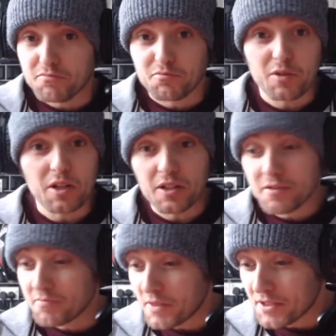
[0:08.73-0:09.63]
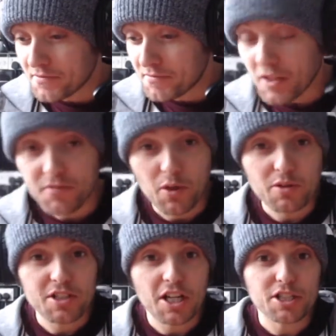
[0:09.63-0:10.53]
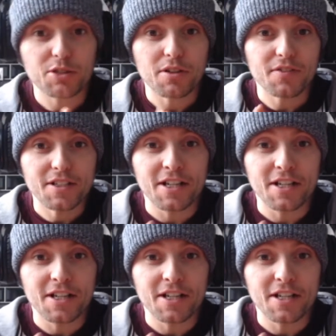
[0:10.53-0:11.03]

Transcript: My phone decided to go off then.